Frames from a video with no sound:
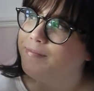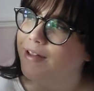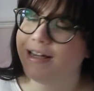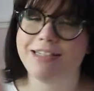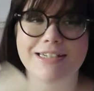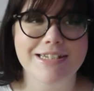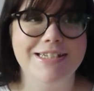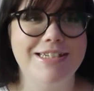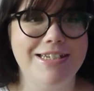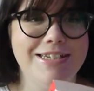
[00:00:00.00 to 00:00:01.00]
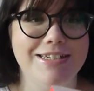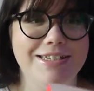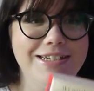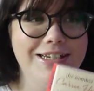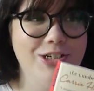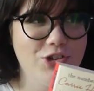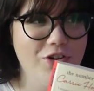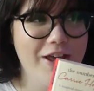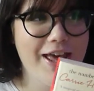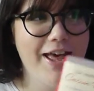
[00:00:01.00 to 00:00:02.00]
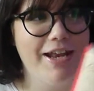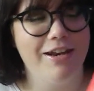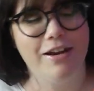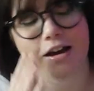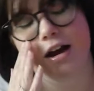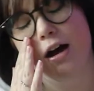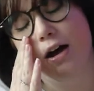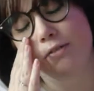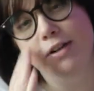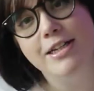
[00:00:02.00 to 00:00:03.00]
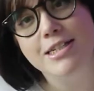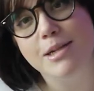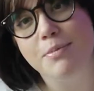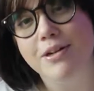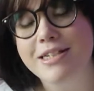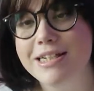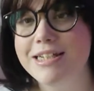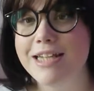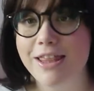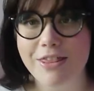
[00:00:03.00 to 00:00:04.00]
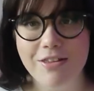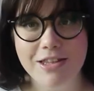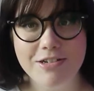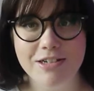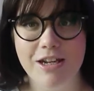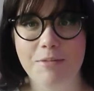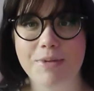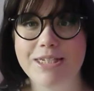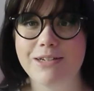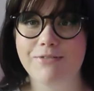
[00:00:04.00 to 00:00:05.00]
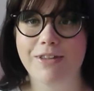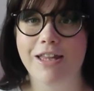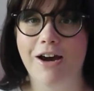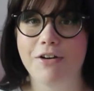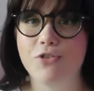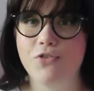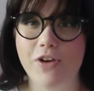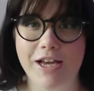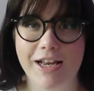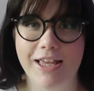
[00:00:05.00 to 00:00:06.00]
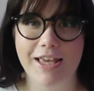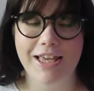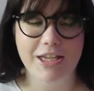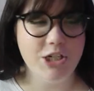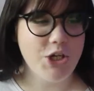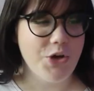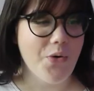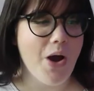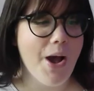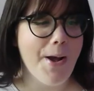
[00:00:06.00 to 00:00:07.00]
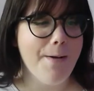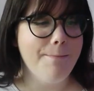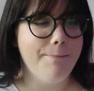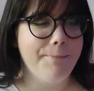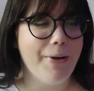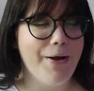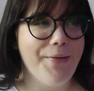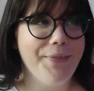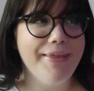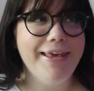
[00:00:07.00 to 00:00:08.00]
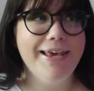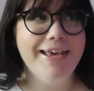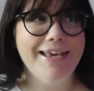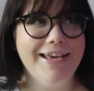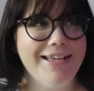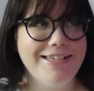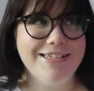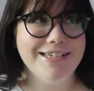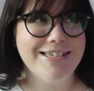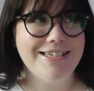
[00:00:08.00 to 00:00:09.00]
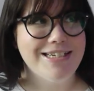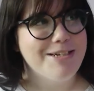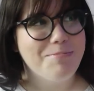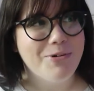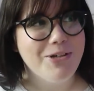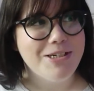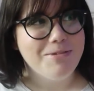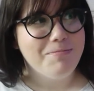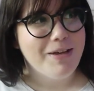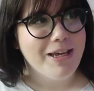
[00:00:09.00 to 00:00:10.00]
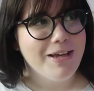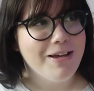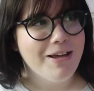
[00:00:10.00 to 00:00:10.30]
I just didn't enjoy it, and I'm really disappointed because I thought this was going to be something that I was really into, but it just disappointed me.